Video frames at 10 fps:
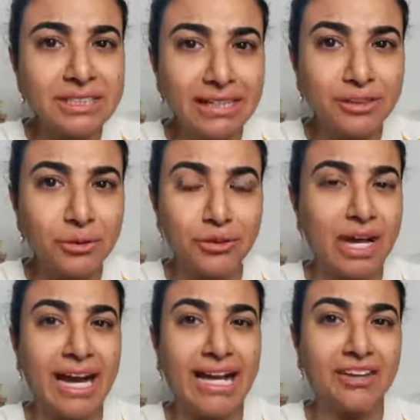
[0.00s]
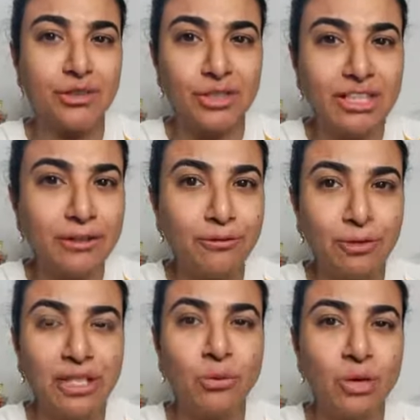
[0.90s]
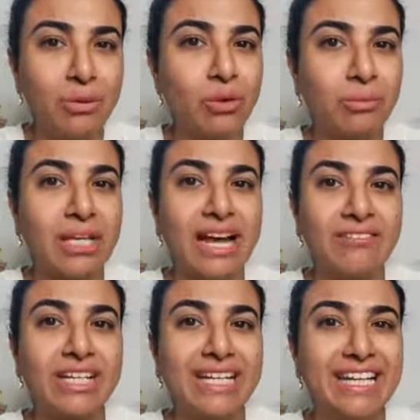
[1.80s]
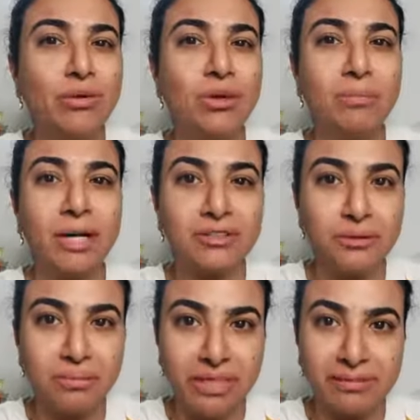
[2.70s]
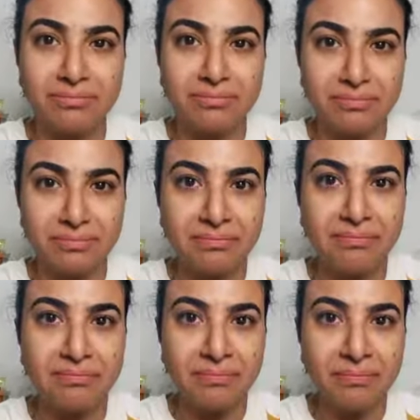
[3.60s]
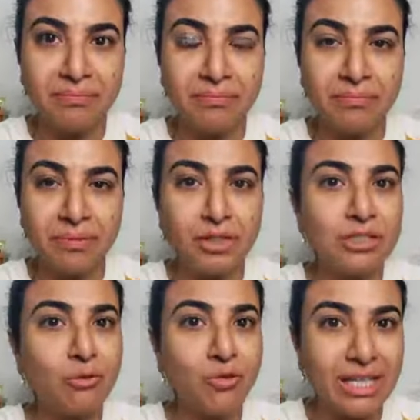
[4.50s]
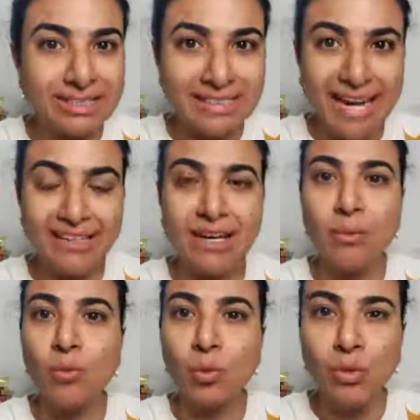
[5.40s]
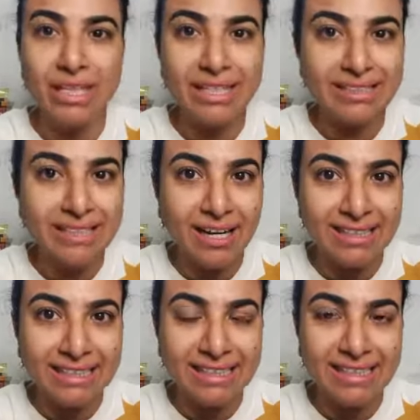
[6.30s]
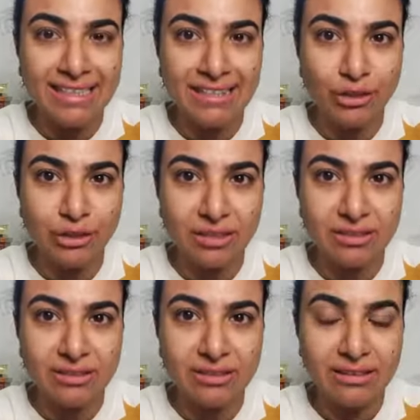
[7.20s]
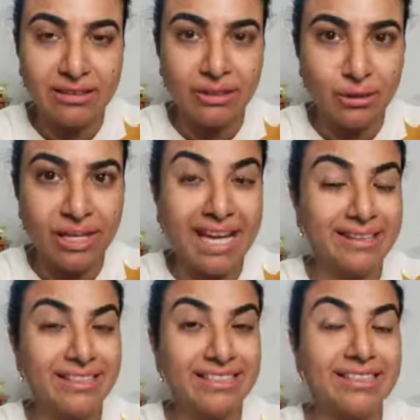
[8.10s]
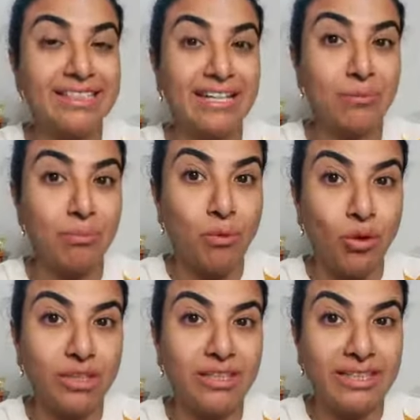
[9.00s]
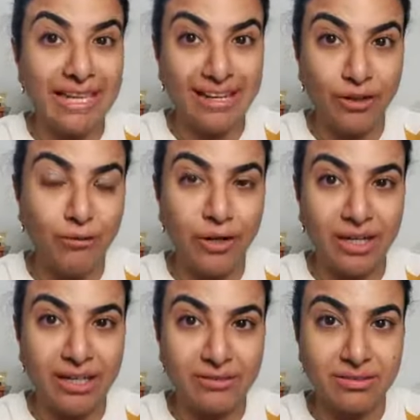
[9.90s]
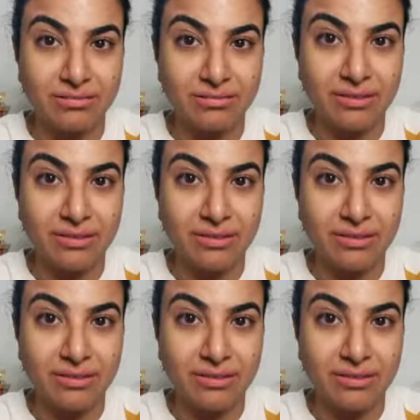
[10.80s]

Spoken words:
tell you, you know, I really feel we women have an equal part to play. Because if we stand up, we start taking interest. Okay, and this is an important area of our lives.